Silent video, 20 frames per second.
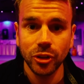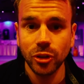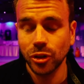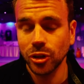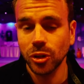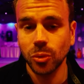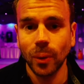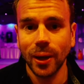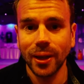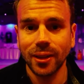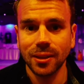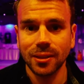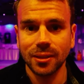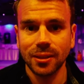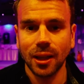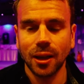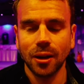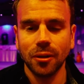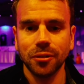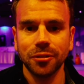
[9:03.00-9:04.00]
you should weigh
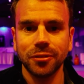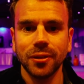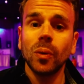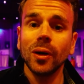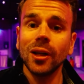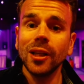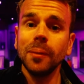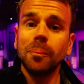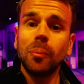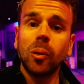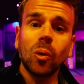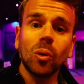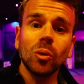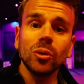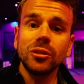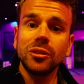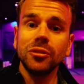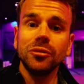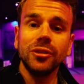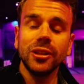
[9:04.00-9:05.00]
yourself, quickly
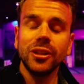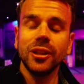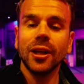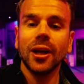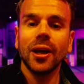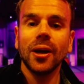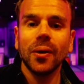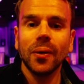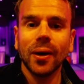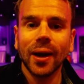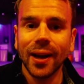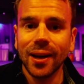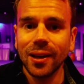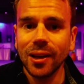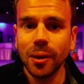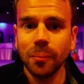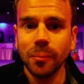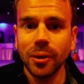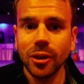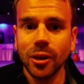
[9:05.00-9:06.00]
pause the video and
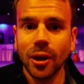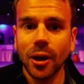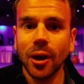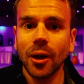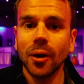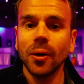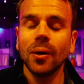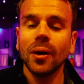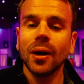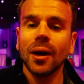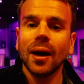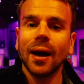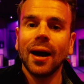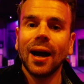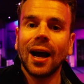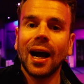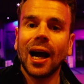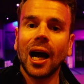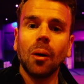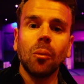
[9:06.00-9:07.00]
let me know
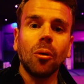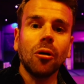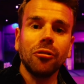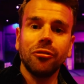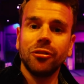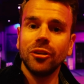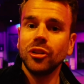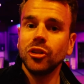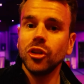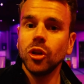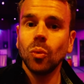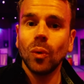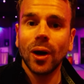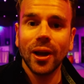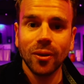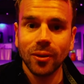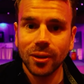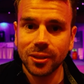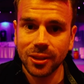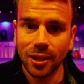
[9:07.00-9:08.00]
how often you
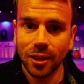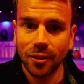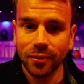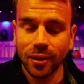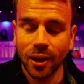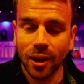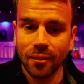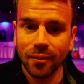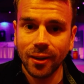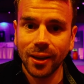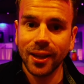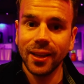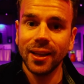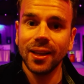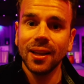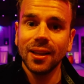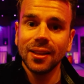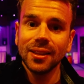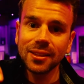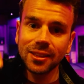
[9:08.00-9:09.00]
weigh yourself currently.
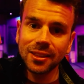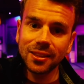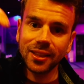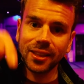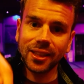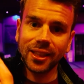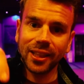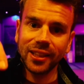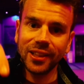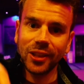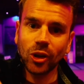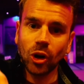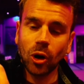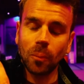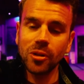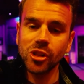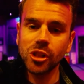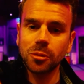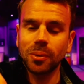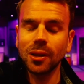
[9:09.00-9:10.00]
Stick it in the
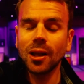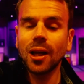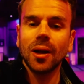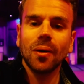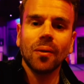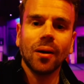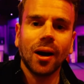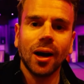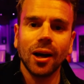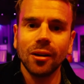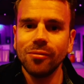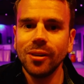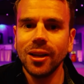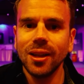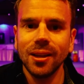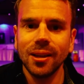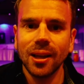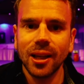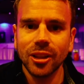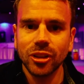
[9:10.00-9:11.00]
comments below. I'd
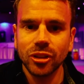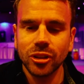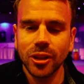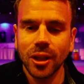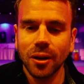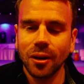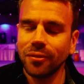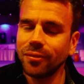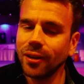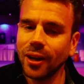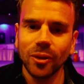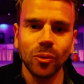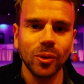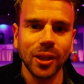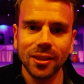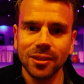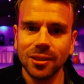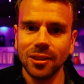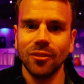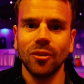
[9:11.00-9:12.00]
really like to know. I find all
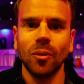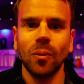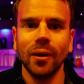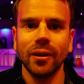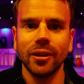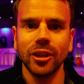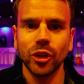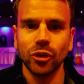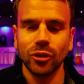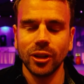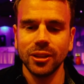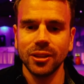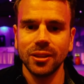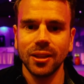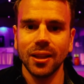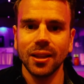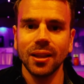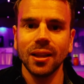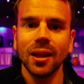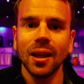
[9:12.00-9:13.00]
that stuff quite
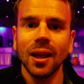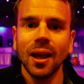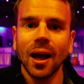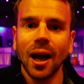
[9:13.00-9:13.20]
interesting.